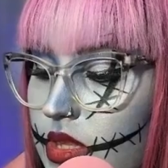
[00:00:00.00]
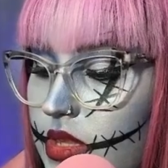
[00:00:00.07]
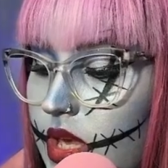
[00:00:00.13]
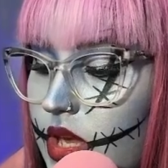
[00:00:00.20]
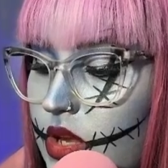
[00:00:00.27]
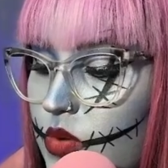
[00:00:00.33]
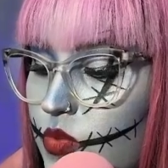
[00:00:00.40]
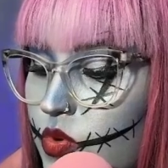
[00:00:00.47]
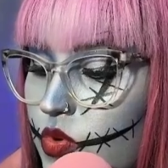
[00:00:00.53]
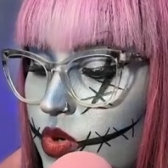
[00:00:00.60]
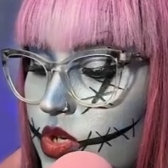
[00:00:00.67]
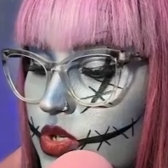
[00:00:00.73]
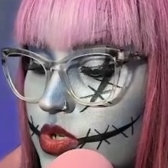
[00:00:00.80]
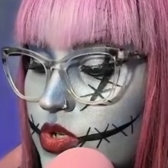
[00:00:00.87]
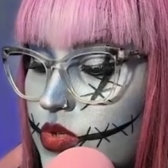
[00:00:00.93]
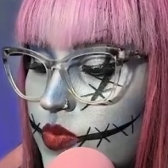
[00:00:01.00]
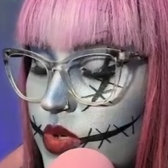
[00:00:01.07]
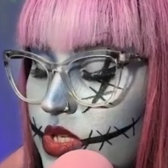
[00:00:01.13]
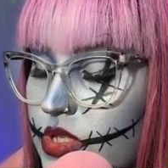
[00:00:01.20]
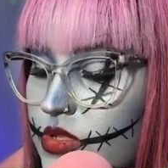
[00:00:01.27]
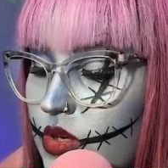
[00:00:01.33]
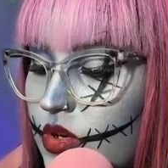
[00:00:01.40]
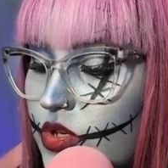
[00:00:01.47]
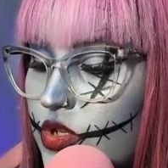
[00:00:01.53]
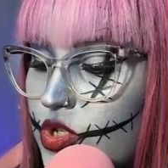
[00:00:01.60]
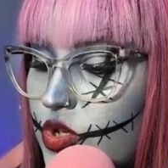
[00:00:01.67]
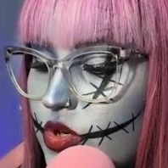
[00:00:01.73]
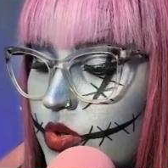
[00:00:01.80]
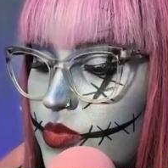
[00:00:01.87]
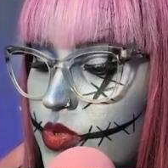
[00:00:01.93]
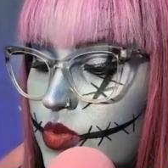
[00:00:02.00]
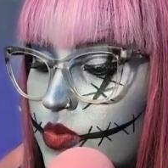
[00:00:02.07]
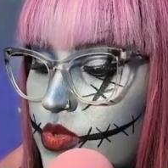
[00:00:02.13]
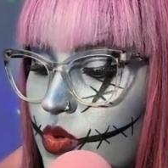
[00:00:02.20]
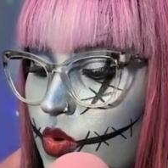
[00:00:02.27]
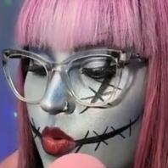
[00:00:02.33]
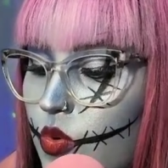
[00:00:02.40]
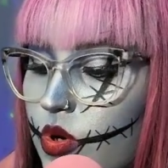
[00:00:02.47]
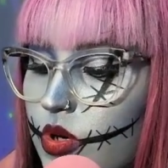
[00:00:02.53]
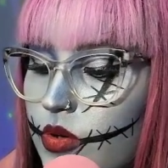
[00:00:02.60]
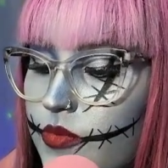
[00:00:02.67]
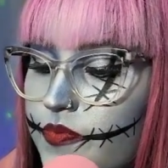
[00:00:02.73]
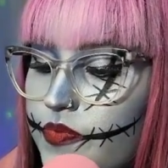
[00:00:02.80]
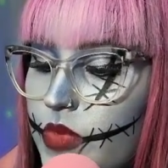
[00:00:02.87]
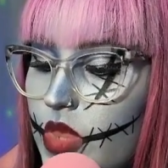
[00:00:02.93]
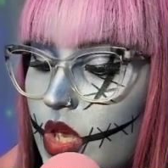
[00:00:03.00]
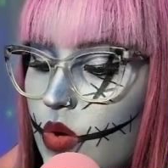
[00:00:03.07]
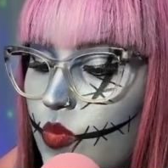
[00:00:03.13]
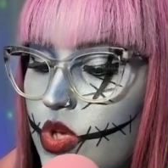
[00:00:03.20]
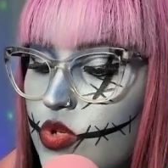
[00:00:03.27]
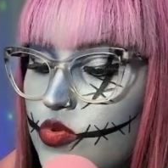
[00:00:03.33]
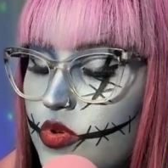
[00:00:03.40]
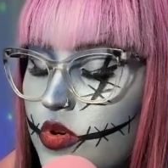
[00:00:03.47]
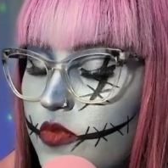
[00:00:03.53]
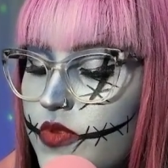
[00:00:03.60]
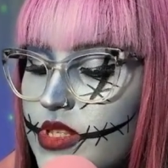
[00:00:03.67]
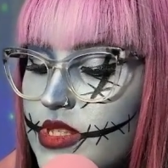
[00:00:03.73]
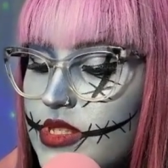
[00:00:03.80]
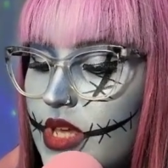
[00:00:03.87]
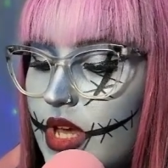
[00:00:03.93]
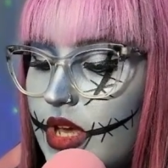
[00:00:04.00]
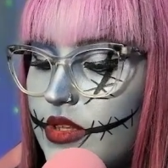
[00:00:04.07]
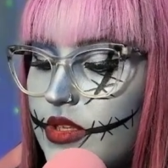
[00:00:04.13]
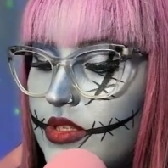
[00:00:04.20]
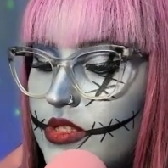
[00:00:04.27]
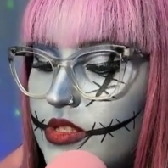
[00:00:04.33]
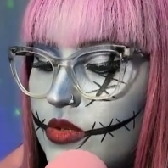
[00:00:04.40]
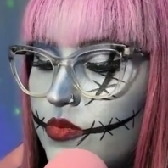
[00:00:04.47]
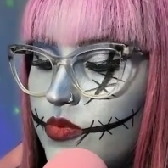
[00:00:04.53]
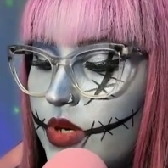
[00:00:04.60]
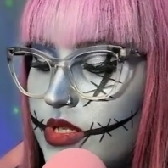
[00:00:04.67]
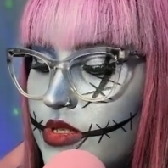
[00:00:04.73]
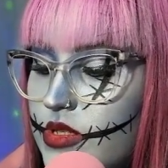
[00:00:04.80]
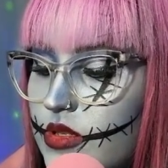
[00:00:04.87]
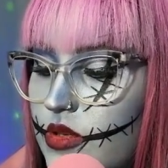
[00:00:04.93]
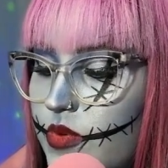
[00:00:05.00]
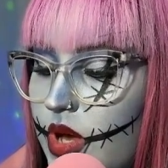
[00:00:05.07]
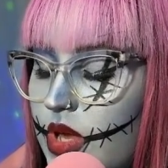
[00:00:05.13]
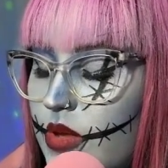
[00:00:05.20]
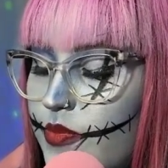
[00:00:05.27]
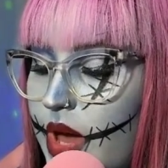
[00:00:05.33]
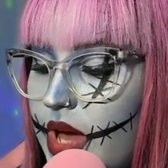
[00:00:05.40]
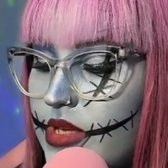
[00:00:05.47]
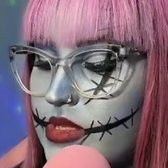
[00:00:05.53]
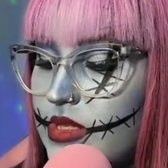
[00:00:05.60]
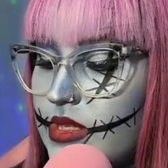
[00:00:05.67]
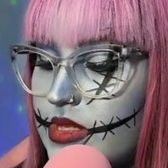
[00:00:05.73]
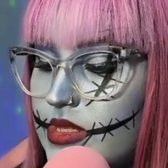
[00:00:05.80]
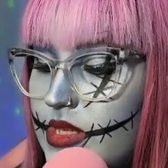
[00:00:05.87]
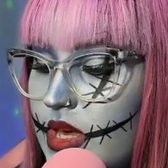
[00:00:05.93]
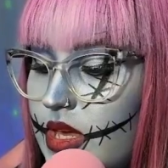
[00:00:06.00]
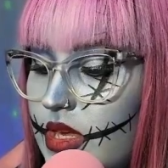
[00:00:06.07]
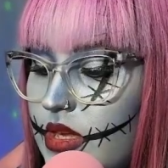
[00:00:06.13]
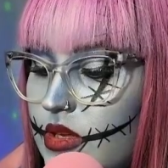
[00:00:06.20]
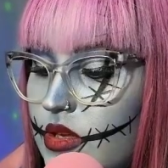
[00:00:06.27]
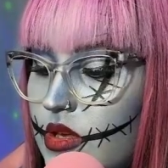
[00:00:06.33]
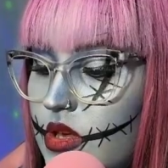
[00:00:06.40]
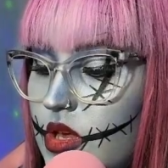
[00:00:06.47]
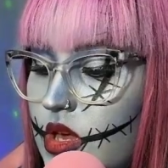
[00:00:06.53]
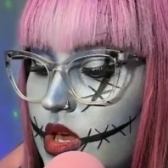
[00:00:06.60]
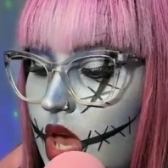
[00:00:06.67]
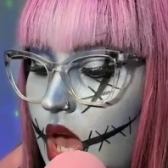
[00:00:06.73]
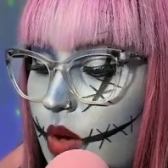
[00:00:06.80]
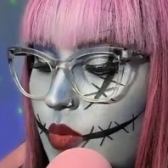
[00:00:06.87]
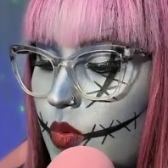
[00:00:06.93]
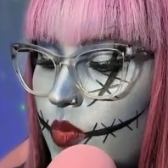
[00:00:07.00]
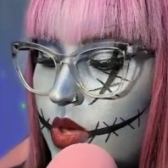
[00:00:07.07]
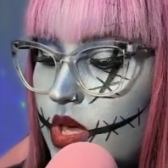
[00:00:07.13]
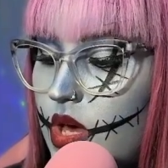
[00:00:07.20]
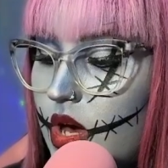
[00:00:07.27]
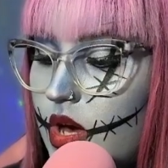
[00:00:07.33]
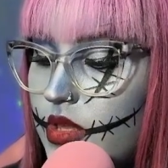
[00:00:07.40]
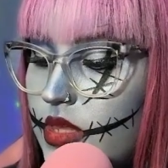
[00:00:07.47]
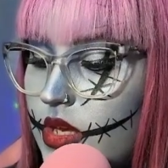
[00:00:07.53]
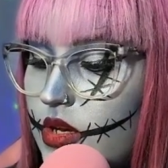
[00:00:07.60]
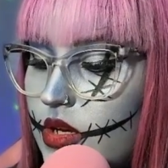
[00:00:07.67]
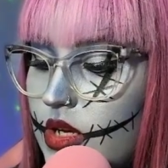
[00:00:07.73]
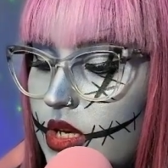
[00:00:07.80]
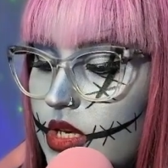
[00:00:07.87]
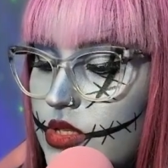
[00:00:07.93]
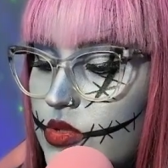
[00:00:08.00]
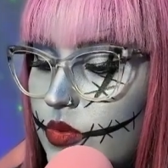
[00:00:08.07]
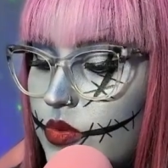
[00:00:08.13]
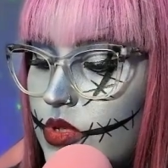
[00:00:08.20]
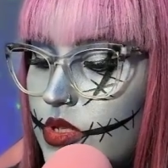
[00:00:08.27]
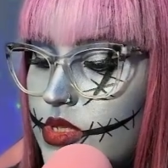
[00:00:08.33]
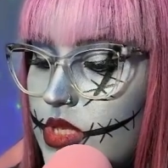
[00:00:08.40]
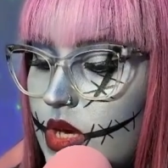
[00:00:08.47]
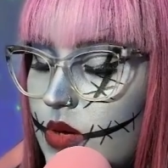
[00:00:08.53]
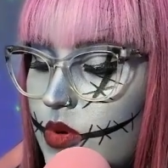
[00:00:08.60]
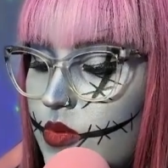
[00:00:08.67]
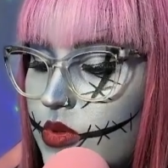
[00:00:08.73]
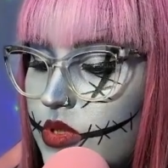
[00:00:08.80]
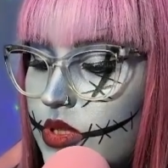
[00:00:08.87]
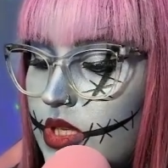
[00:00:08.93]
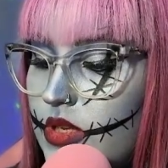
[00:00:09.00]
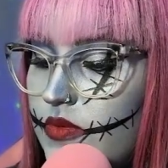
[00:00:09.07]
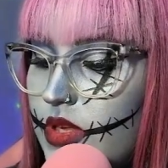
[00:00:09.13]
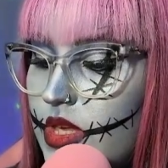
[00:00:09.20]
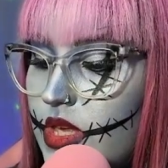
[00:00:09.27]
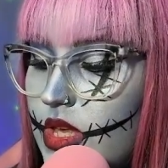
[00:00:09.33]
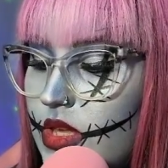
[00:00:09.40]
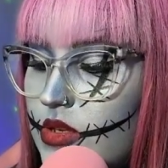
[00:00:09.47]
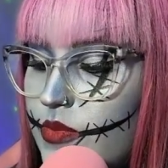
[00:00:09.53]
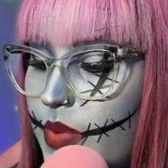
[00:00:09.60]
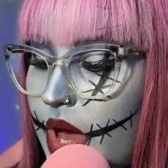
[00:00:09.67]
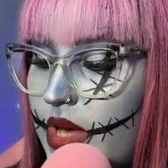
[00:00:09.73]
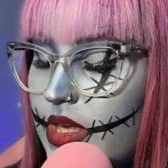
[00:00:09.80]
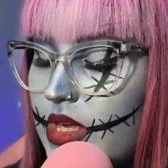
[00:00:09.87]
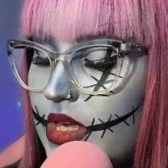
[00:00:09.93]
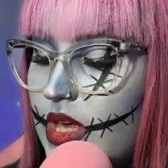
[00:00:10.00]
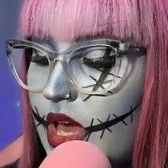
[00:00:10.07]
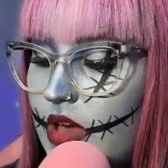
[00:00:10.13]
The animal creature we saw shook him to his core. We drove in silence the rest of the ride back to the site. And when we got there, he told us that we were leaving and packing